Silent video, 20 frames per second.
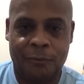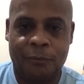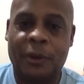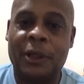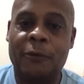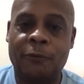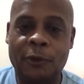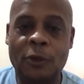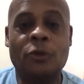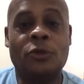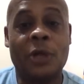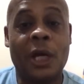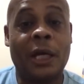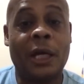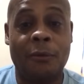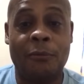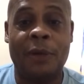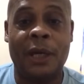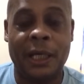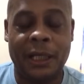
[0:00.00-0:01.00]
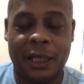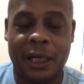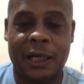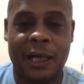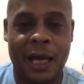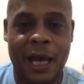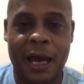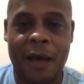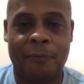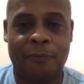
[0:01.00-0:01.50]
But if you're trying to make
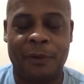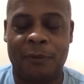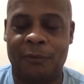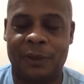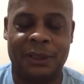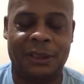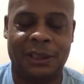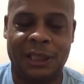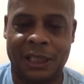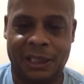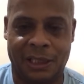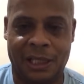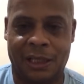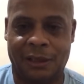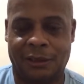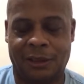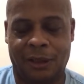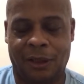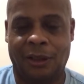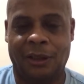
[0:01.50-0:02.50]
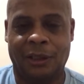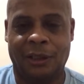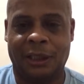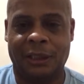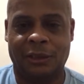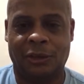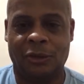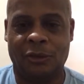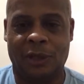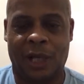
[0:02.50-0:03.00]
her happy, man, she's going to
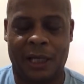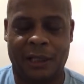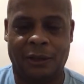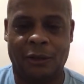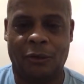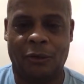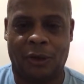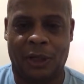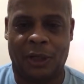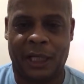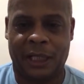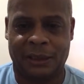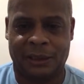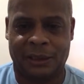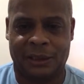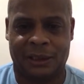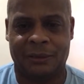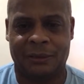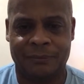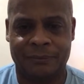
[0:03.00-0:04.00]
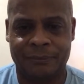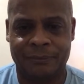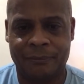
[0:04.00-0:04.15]
look at you like you crazy.